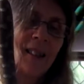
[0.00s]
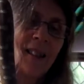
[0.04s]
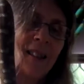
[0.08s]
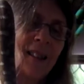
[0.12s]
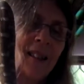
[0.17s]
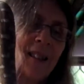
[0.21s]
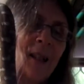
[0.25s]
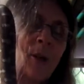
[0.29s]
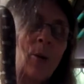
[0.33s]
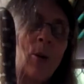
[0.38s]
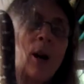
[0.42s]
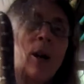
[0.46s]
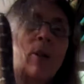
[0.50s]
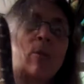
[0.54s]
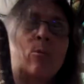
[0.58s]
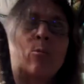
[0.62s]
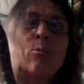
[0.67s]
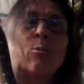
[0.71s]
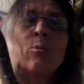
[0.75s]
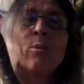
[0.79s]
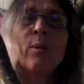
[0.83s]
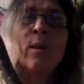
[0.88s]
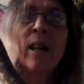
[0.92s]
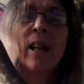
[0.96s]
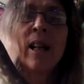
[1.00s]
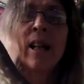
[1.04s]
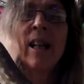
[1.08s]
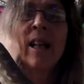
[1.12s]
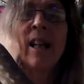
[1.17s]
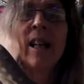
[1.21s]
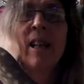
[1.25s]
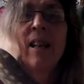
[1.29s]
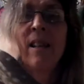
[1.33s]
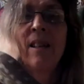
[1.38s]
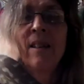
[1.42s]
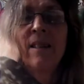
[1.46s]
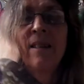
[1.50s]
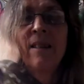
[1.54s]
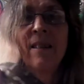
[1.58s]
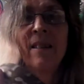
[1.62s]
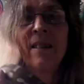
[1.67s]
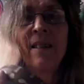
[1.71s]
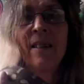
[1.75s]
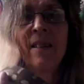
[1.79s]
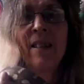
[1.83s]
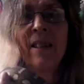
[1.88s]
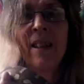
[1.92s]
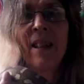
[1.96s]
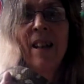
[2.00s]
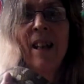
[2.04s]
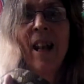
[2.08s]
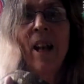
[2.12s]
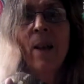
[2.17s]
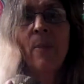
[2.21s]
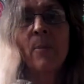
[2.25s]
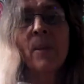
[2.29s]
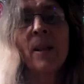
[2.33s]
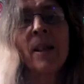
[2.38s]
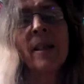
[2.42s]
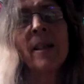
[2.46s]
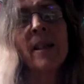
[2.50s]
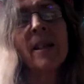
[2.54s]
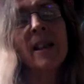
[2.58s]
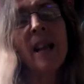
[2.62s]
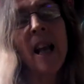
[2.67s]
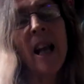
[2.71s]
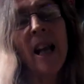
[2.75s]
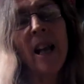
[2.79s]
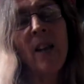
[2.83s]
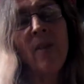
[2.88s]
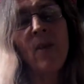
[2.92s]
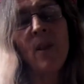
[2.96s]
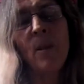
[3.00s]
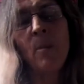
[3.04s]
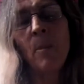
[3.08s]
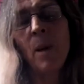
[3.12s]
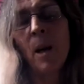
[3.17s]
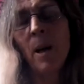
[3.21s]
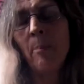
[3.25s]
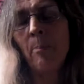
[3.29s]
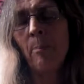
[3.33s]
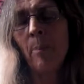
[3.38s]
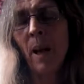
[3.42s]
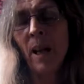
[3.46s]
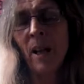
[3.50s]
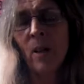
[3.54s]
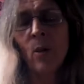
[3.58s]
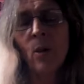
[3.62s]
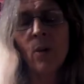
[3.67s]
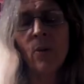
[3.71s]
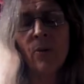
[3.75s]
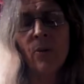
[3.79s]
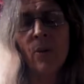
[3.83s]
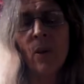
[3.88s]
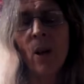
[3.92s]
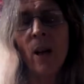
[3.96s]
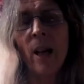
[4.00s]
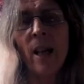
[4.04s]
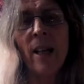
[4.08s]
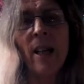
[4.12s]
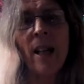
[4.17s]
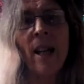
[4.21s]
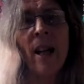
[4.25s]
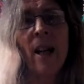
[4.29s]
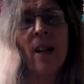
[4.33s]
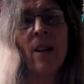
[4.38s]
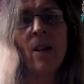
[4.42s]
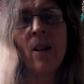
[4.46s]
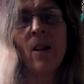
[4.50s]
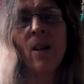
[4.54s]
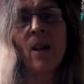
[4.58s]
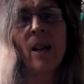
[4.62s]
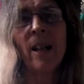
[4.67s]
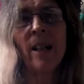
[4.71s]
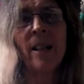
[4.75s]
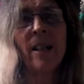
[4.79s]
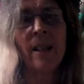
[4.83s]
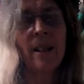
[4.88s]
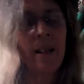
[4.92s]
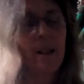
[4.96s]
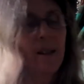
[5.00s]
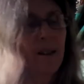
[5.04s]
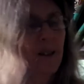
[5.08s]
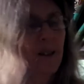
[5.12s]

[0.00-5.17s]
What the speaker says: So I really am saving my butt off right now, guys,